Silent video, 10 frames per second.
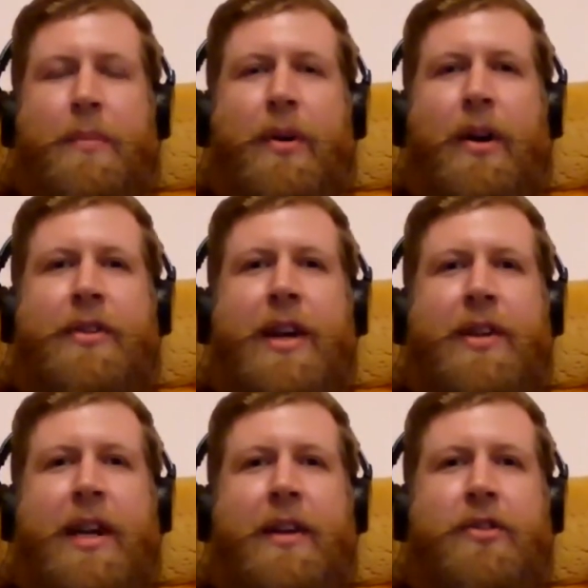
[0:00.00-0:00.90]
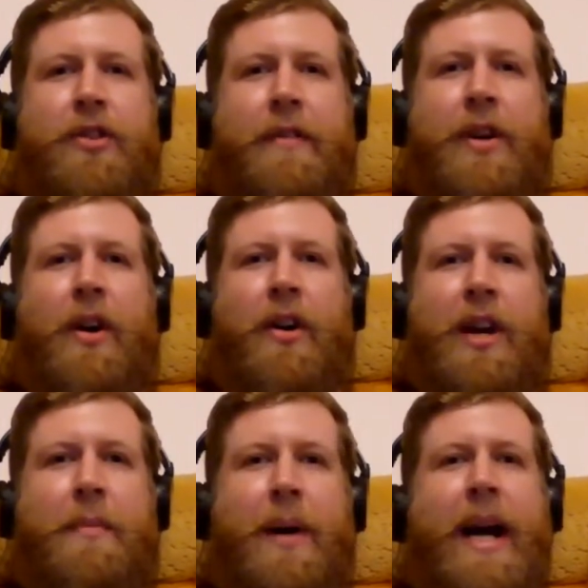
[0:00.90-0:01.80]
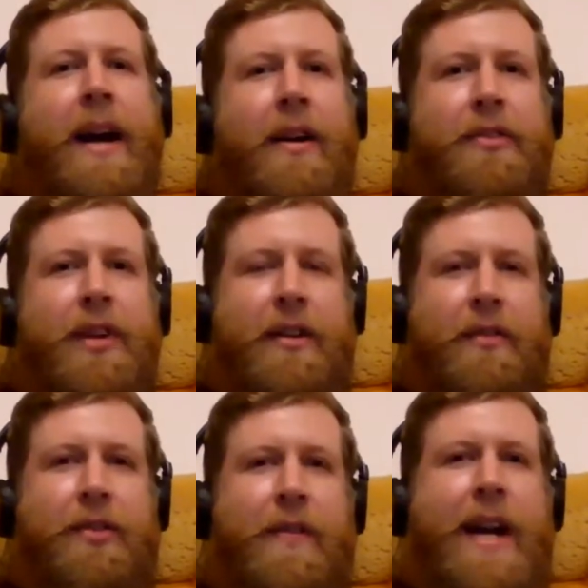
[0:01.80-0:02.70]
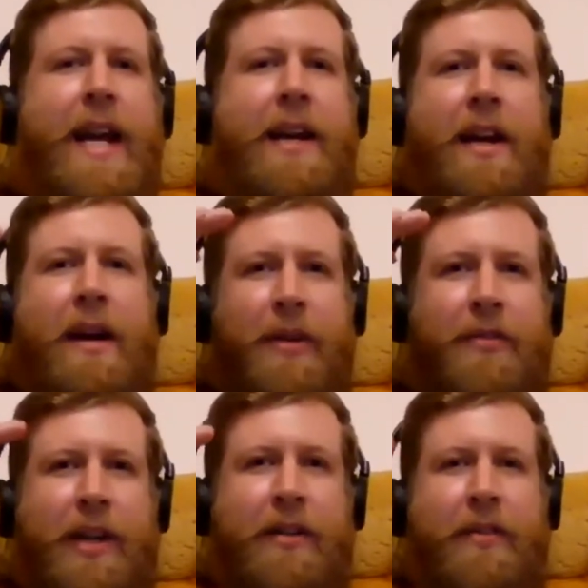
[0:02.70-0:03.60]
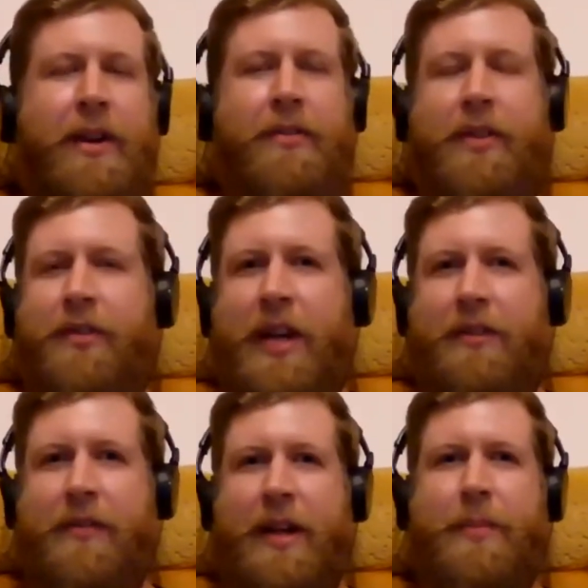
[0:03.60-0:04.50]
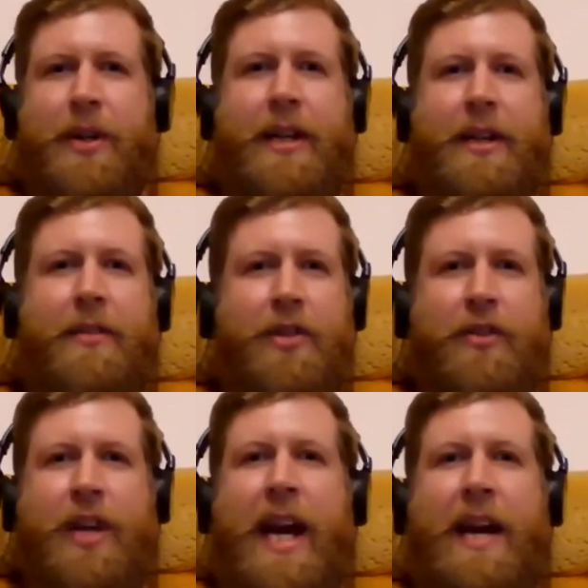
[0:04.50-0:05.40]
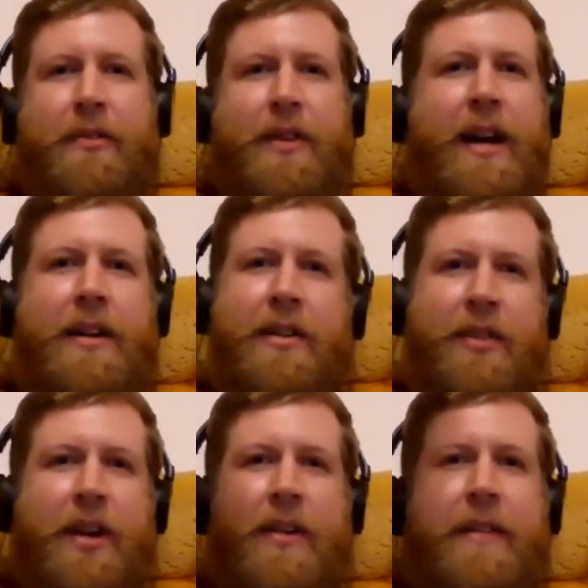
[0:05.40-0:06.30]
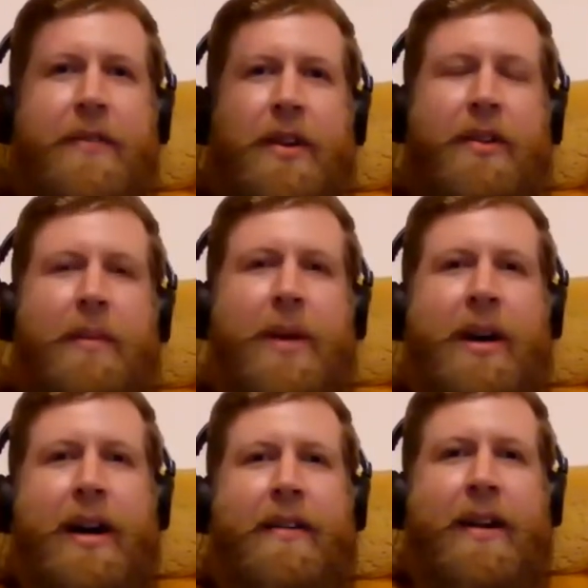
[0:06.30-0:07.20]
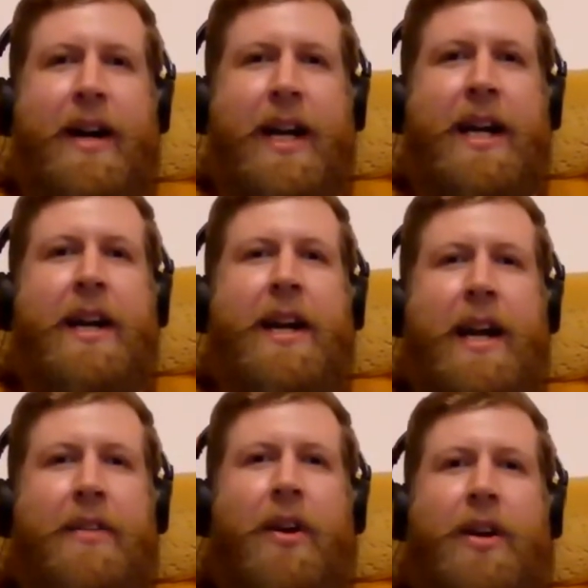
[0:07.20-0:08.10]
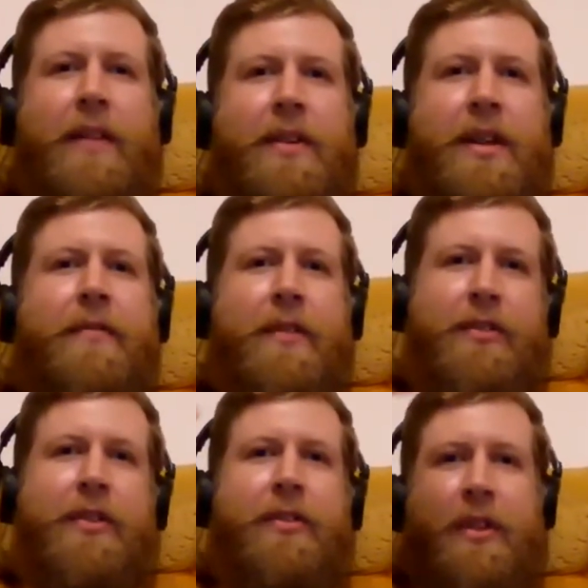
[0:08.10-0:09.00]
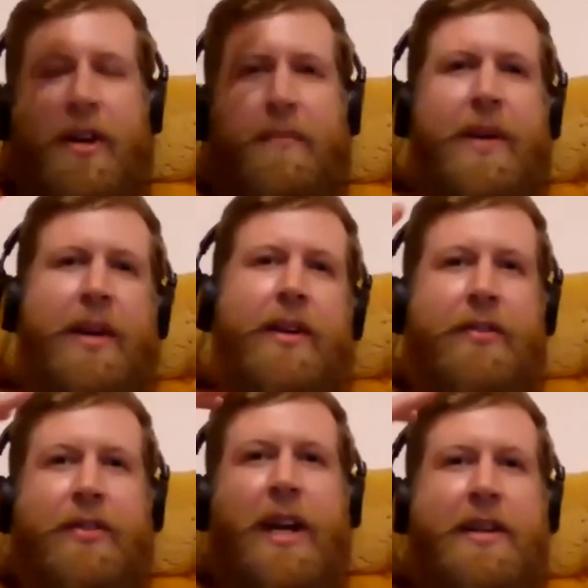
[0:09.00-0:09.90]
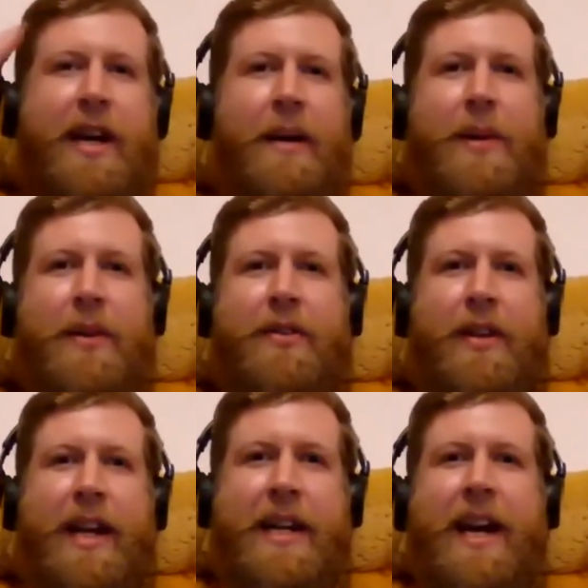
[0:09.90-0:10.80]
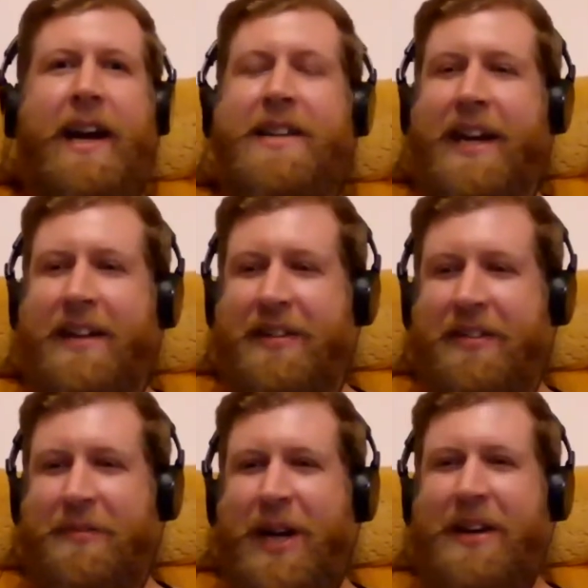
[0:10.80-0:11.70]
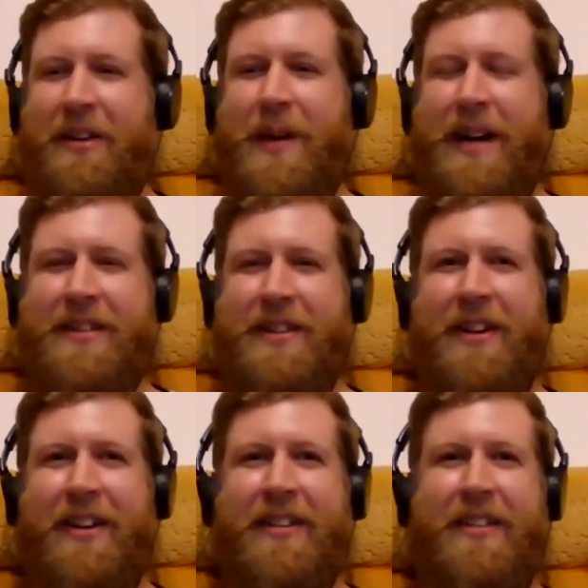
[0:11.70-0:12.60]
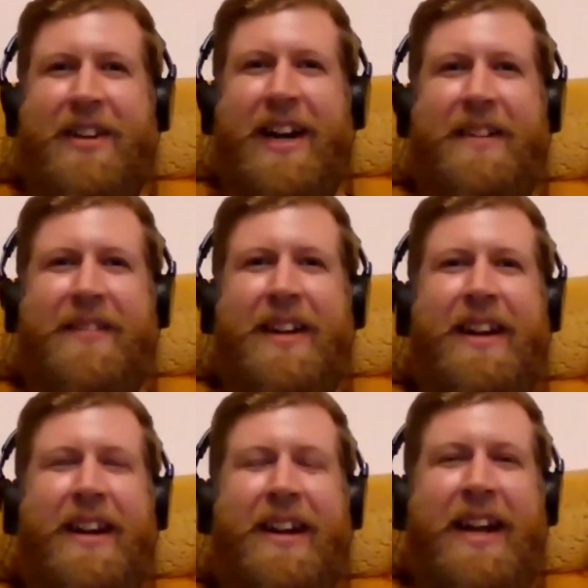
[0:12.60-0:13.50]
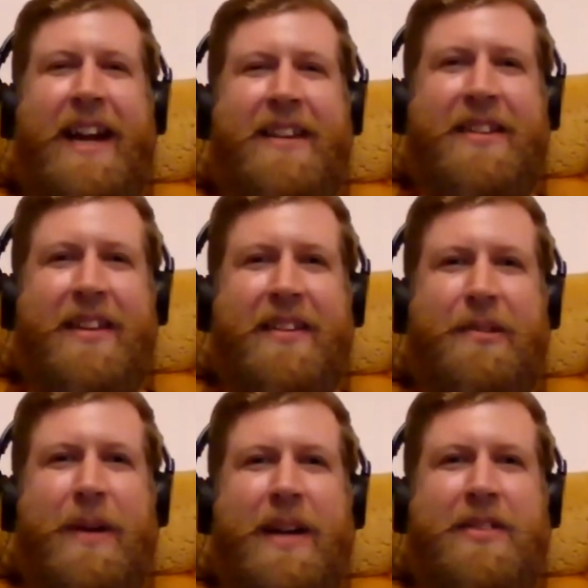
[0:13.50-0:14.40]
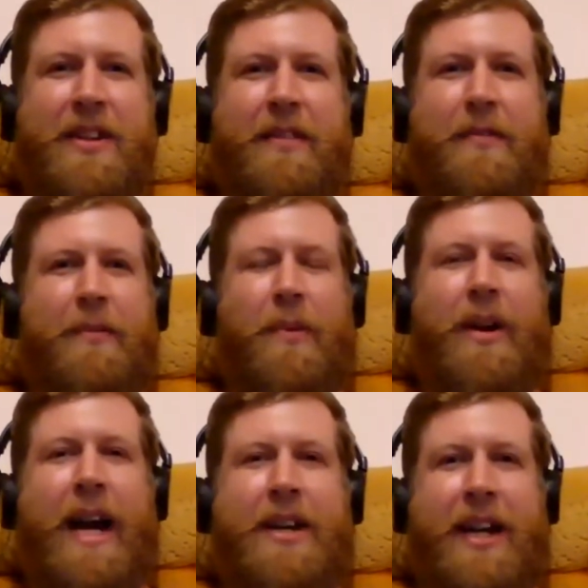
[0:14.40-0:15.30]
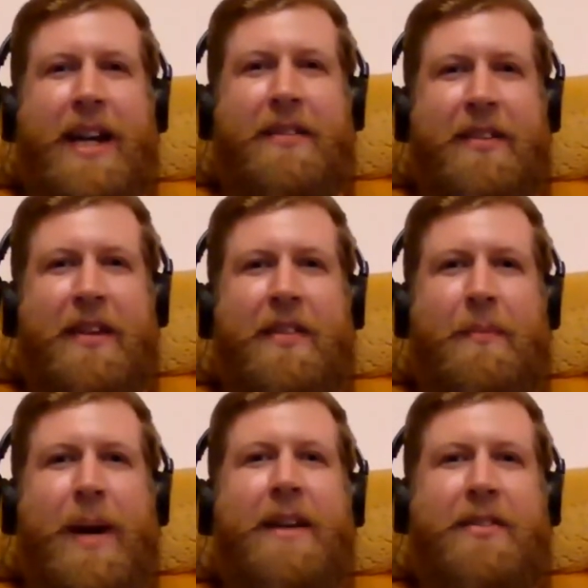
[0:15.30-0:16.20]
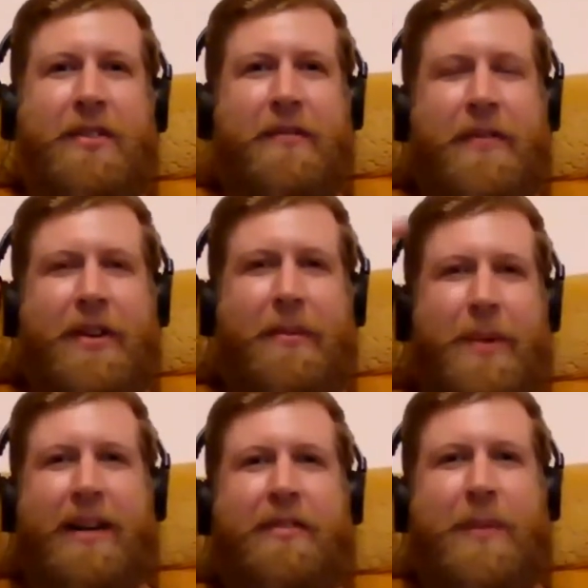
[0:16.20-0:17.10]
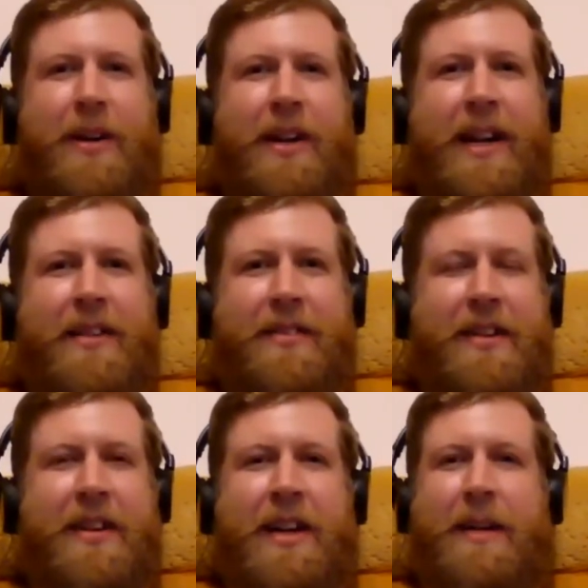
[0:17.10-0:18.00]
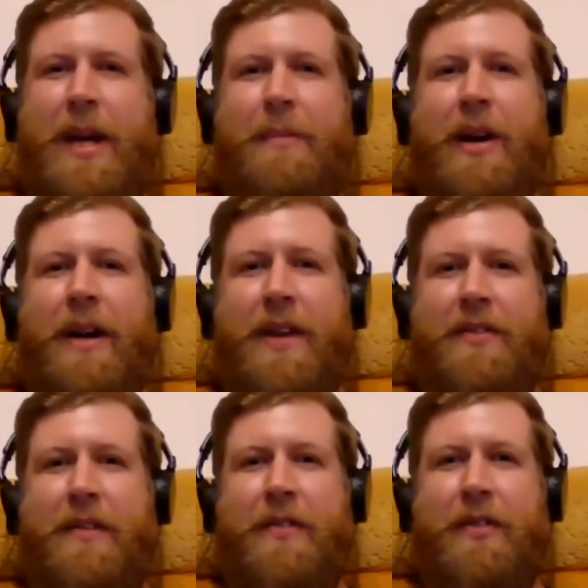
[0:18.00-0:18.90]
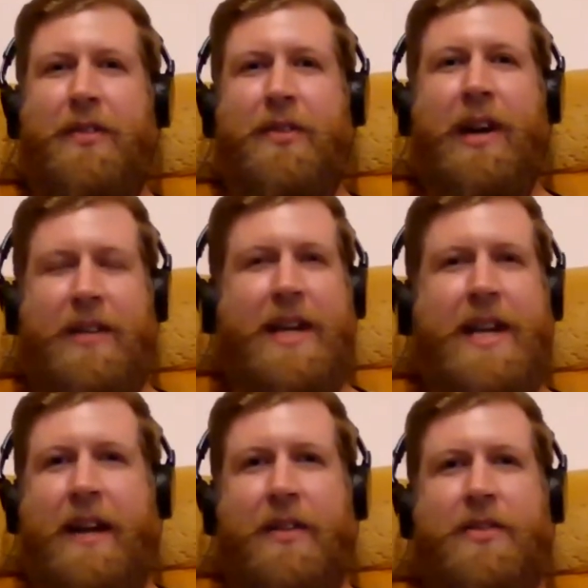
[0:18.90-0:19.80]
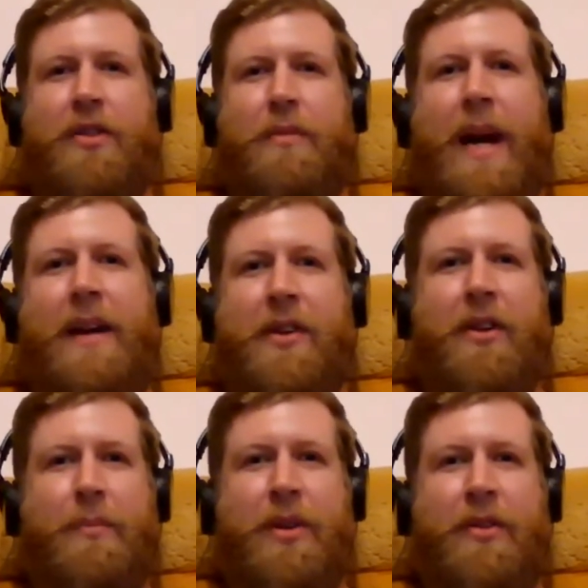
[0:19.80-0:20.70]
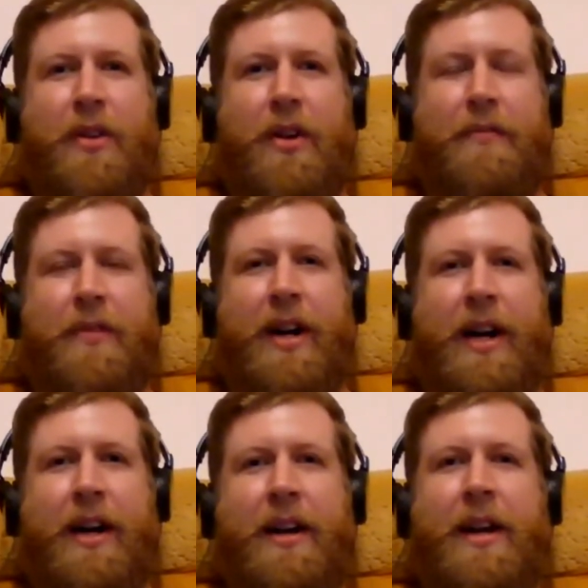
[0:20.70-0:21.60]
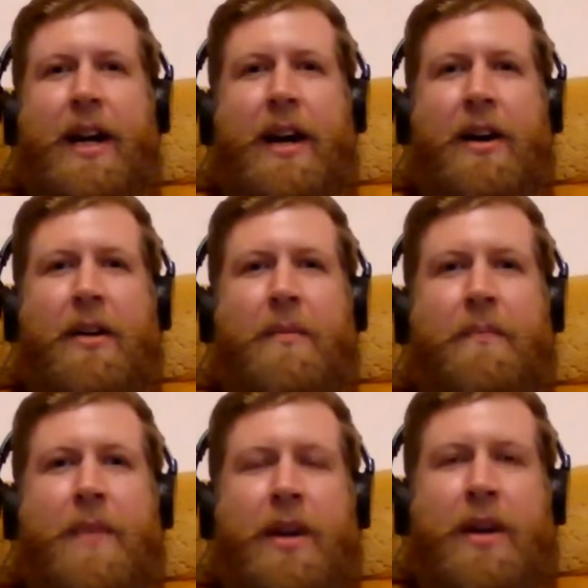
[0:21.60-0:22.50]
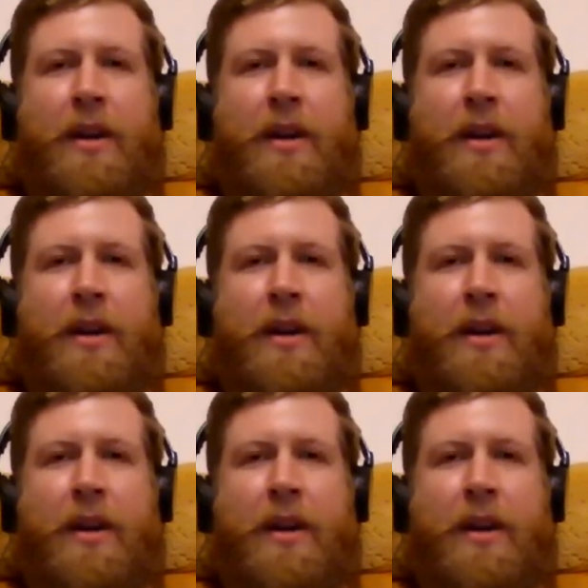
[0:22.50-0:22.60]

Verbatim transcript: processing is driven only by error signals. So any incoming signal that is successfully predicted is just cancelled out. It doesn't go any further up the hierarchy. Right. It's only the differences that are sent up. And so then, yeah, I take it this is where you're about to go. This kind of leads to this question of what actually is the, the basis of phenomenal experience. And people have these different stories. I take it the two basic options on offer are. Um,